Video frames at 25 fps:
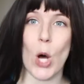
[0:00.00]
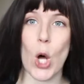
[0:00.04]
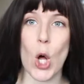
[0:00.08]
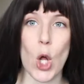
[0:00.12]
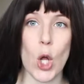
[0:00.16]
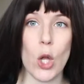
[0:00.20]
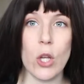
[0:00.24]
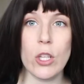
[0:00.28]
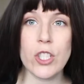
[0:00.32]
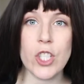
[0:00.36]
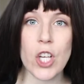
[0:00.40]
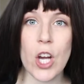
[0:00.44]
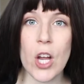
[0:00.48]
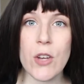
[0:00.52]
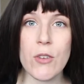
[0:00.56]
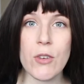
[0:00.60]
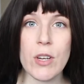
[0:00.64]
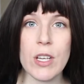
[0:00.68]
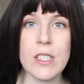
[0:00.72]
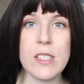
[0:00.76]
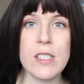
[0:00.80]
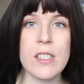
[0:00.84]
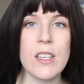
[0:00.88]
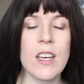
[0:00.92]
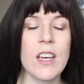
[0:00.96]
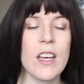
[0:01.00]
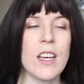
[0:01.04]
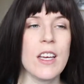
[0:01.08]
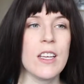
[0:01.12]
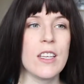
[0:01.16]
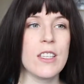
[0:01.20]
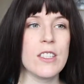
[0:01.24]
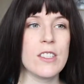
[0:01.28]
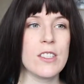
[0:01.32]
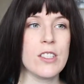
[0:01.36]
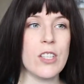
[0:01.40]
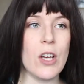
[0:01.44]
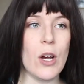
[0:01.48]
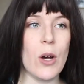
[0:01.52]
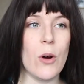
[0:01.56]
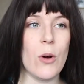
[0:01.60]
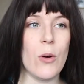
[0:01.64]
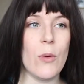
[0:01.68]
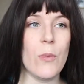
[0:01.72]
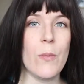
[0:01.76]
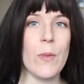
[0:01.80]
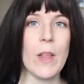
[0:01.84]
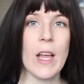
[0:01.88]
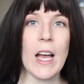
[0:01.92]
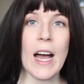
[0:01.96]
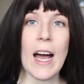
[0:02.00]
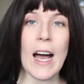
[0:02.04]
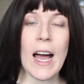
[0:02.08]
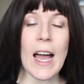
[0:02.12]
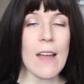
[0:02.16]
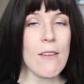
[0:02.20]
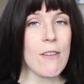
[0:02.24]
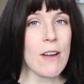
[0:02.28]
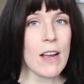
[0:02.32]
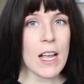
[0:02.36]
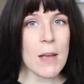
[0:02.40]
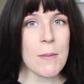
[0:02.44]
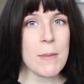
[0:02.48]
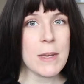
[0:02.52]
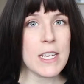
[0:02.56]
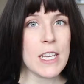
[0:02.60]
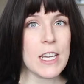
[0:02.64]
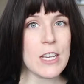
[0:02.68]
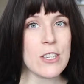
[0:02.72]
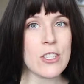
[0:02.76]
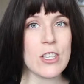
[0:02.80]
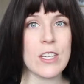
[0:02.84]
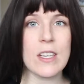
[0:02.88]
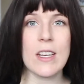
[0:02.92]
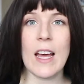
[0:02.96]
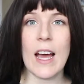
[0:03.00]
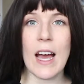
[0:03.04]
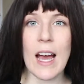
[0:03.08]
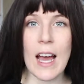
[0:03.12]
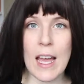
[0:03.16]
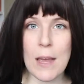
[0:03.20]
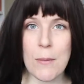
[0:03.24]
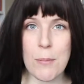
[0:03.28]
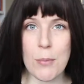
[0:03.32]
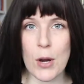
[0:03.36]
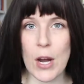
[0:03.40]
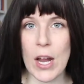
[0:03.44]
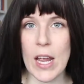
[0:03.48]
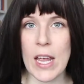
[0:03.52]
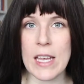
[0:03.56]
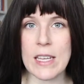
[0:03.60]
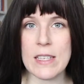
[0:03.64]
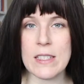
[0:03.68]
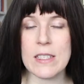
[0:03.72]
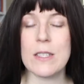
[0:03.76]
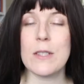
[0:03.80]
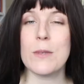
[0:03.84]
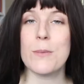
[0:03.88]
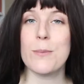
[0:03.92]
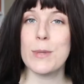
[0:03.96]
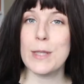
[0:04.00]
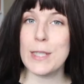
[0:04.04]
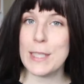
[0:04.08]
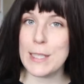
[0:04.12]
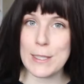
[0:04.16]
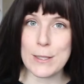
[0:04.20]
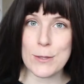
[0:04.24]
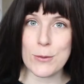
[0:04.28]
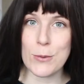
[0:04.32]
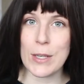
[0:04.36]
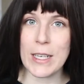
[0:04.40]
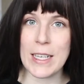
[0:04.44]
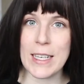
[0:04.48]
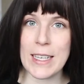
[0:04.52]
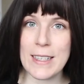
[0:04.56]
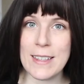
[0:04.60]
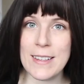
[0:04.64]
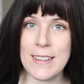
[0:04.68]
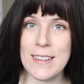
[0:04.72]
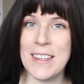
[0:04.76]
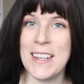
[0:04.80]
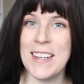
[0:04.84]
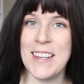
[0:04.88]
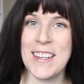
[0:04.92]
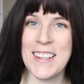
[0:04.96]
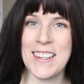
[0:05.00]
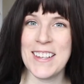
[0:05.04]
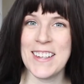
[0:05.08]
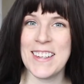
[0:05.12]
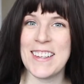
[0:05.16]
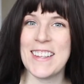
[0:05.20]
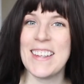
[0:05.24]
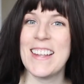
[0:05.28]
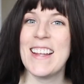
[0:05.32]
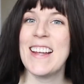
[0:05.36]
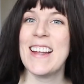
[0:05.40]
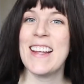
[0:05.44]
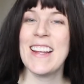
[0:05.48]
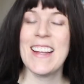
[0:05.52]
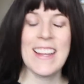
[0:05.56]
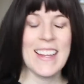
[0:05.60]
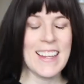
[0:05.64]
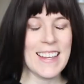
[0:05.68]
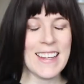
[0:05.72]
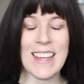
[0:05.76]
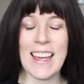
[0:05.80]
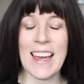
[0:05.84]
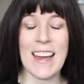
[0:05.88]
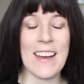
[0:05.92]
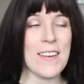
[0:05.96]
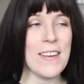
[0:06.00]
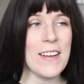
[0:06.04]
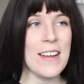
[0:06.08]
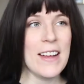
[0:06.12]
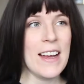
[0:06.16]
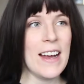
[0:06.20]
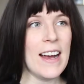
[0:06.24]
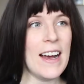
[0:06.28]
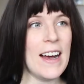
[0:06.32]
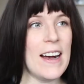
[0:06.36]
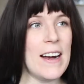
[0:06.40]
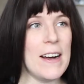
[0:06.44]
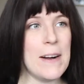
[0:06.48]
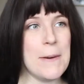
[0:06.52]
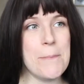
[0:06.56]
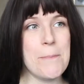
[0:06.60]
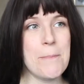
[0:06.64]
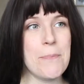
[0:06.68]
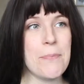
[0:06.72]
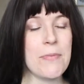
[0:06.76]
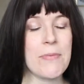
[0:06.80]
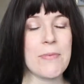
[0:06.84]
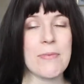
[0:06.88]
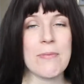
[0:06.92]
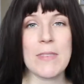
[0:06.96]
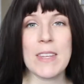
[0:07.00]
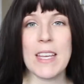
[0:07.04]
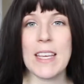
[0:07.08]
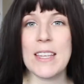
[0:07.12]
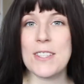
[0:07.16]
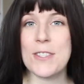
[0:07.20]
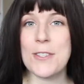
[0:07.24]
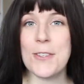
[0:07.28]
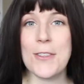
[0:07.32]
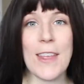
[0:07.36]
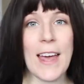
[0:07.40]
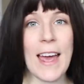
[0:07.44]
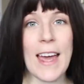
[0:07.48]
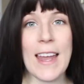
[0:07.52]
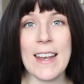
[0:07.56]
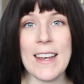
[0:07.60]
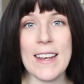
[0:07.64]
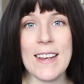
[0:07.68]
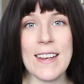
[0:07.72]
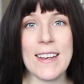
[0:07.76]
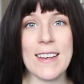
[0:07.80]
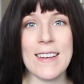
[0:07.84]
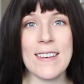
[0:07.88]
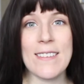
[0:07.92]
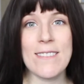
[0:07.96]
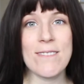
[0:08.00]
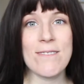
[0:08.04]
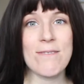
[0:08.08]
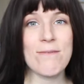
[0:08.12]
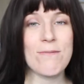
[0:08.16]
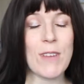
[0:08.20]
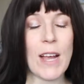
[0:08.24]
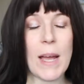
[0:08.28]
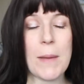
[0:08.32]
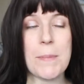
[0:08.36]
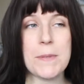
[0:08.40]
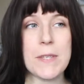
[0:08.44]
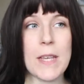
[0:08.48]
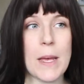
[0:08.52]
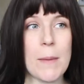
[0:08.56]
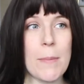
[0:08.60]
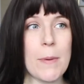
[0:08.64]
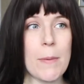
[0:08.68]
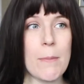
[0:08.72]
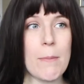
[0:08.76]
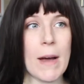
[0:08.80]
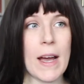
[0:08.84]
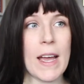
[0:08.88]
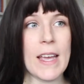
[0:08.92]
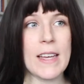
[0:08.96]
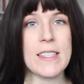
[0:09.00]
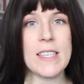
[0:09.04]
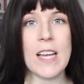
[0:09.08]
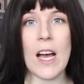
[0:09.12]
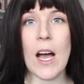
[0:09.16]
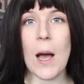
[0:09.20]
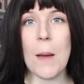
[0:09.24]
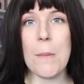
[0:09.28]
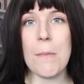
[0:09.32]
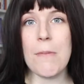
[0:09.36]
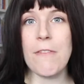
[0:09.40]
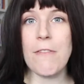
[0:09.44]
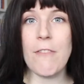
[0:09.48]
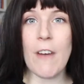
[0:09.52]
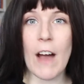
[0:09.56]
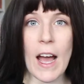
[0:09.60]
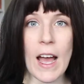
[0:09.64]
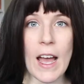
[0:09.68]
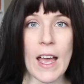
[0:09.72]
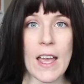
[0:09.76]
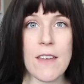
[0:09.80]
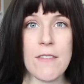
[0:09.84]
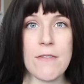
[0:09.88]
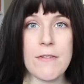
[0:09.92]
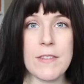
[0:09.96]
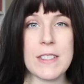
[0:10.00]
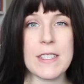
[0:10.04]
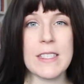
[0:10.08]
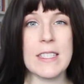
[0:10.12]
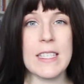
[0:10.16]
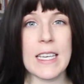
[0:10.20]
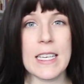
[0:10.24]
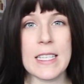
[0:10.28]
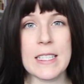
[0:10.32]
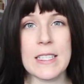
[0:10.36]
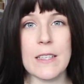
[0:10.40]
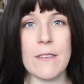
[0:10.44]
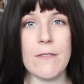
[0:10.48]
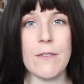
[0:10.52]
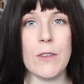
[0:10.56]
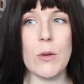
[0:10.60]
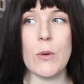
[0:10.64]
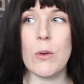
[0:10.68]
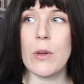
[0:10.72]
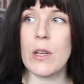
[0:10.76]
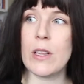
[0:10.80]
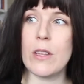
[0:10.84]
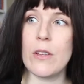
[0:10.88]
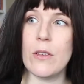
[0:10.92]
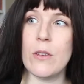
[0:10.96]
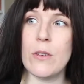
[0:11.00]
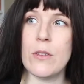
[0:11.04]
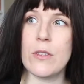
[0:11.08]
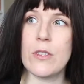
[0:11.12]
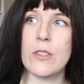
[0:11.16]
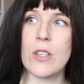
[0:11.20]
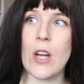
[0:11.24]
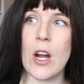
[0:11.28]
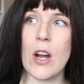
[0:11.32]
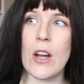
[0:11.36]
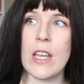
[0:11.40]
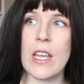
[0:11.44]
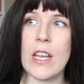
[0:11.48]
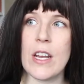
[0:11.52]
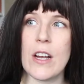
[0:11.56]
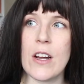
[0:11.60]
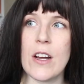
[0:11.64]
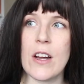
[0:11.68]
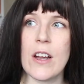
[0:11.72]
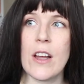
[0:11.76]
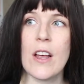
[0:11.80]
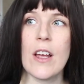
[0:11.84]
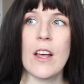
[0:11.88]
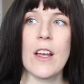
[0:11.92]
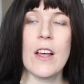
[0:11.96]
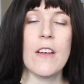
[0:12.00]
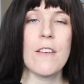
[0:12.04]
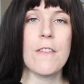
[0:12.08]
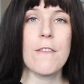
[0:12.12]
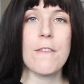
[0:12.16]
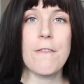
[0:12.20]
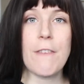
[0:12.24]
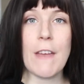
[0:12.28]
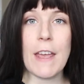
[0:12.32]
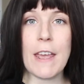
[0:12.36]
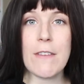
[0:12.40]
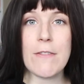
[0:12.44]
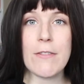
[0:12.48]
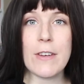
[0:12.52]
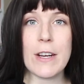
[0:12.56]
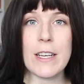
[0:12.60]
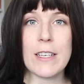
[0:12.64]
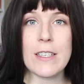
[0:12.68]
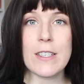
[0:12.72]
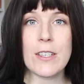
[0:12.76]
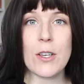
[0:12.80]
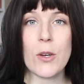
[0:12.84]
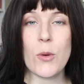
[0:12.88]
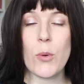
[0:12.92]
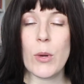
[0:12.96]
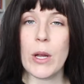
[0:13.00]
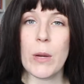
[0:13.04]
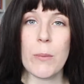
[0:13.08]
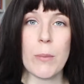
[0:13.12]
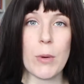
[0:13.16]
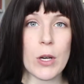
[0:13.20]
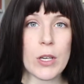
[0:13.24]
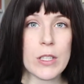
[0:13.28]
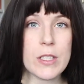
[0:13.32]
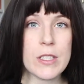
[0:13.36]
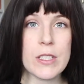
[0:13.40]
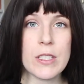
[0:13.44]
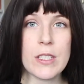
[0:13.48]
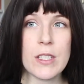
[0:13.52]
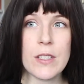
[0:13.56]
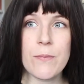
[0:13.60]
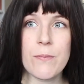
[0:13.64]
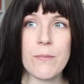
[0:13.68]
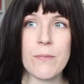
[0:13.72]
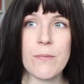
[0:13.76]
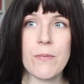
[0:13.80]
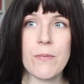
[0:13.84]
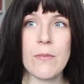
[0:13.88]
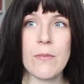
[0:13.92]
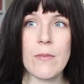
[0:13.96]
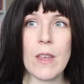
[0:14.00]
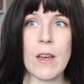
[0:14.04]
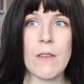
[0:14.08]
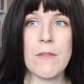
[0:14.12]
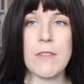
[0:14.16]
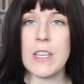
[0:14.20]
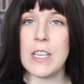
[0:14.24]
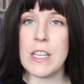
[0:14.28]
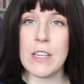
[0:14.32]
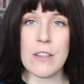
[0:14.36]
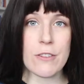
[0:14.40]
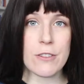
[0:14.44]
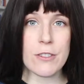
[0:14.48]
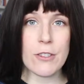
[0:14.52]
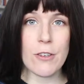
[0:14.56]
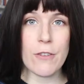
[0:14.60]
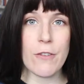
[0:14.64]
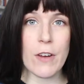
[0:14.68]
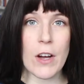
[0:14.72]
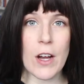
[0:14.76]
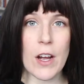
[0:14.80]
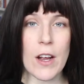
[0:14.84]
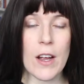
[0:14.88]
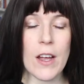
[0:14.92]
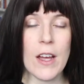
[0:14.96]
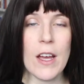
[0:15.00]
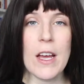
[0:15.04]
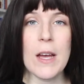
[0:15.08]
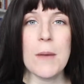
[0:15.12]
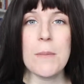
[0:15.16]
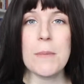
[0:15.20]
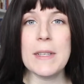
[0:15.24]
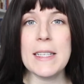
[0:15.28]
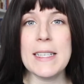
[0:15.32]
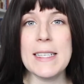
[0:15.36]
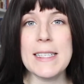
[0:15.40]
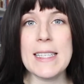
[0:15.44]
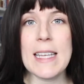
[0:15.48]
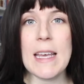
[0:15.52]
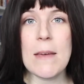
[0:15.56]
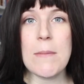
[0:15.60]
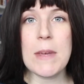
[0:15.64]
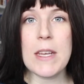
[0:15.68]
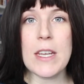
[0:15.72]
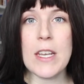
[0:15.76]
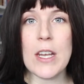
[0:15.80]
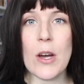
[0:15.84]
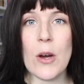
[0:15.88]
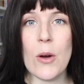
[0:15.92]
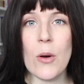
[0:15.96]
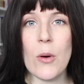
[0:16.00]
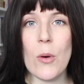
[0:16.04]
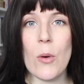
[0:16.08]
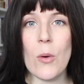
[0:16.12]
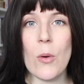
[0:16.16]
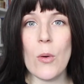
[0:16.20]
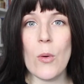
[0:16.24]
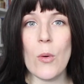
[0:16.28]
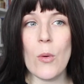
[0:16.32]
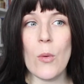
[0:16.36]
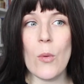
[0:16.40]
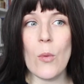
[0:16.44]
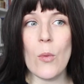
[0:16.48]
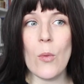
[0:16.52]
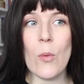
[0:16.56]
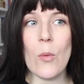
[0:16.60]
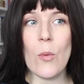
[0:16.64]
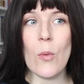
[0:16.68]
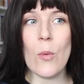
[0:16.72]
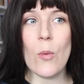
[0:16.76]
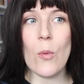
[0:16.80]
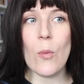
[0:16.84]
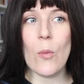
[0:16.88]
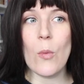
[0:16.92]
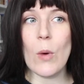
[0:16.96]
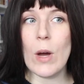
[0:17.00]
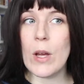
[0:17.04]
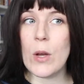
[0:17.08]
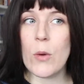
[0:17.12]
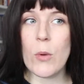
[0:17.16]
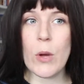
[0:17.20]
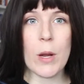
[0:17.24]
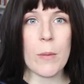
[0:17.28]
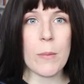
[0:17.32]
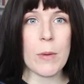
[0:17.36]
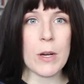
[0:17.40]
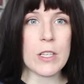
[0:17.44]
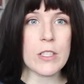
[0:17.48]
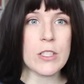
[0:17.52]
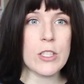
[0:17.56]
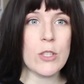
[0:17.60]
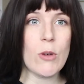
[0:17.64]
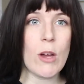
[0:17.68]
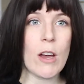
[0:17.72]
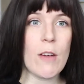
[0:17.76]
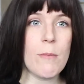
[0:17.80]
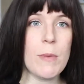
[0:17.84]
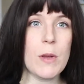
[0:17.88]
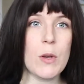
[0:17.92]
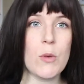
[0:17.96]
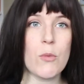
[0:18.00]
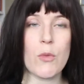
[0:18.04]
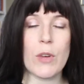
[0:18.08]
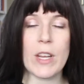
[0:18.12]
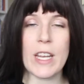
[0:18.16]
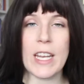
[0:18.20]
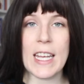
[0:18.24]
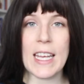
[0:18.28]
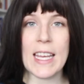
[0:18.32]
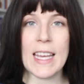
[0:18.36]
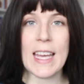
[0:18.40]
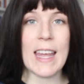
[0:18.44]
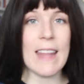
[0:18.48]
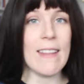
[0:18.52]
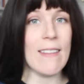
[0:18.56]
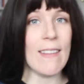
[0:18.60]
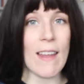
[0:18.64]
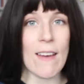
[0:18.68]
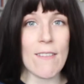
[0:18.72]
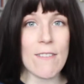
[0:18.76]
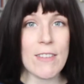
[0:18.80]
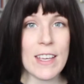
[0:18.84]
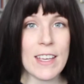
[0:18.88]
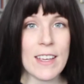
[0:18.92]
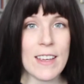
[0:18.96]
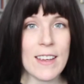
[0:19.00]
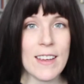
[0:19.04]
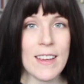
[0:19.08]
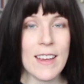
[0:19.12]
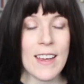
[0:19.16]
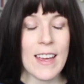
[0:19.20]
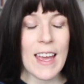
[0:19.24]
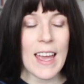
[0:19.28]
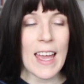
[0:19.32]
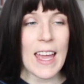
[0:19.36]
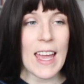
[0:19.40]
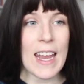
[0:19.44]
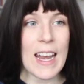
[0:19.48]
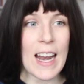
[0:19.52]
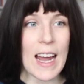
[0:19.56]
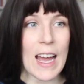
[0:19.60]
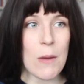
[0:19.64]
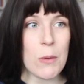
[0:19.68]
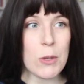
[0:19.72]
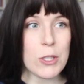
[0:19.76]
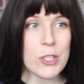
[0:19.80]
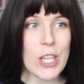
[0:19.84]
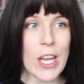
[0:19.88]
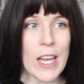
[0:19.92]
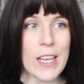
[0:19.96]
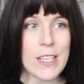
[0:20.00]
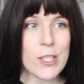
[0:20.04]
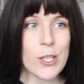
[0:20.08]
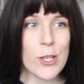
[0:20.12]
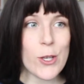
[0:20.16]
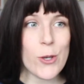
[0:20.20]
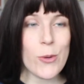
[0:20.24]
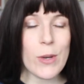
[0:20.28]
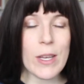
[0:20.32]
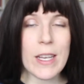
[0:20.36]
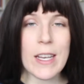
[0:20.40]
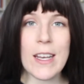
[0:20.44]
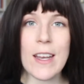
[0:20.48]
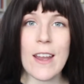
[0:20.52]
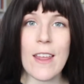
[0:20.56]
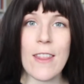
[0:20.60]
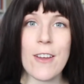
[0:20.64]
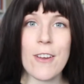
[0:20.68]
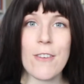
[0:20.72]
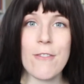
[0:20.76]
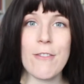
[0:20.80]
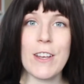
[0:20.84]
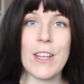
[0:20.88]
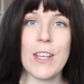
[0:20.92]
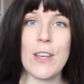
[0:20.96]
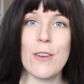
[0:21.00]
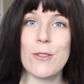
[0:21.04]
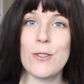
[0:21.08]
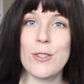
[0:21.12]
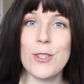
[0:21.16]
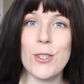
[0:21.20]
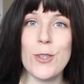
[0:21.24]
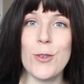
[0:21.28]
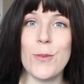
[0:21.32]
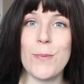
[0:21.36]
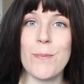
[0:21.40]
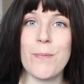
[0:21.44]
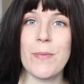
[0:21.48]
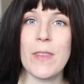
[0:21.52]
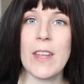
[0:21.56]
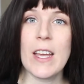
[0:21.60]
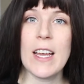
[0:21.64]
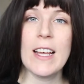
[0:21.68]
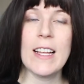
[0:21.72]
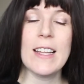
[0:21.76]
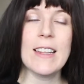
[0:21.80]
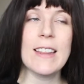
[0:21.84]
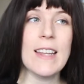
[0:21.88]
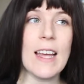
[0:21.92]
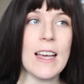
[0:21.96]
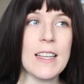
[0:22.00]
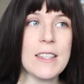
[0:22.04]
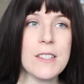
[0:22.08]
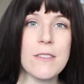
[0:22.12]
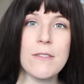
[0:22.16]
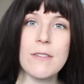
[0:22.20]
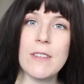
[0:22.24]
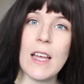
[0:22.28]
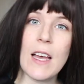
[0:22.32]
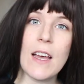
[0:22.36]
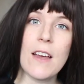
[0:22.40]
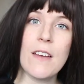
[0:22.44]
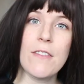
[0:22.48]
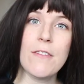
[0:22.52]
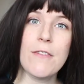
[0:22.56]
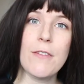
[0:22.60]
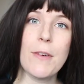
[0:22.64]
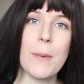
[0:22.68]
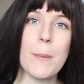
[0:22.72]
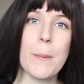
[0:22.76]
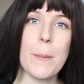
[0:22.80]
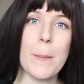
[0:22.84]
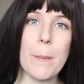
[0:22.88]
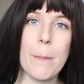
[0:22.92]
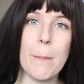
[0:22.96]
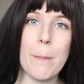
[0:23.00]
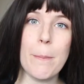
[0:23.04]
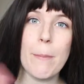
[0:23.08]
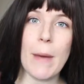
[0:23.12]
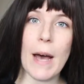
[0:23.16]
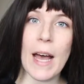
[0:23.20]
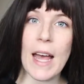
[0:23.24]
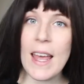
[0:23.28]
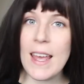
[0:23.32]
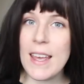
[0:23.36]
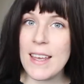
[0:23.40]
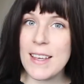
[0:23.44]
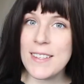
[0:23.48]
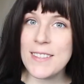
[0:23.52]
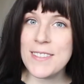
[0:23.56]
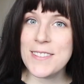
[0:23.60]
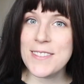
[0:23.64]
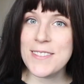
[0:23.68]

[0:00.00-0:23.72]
all genres. So high recommendation, high praise, please read it. Yeah, so that wraps up my top five, six if you include Star Eater, favorite queer books of the year so far. Please let me know what queer books you have been reading and loving, and I will chat to you in another video soon. Lots of love. Bye!